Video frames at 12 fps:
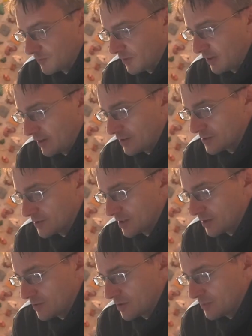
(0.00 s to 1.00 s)
Okay, so it
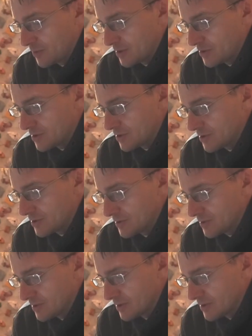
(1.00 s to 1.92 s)
gave me the pinches.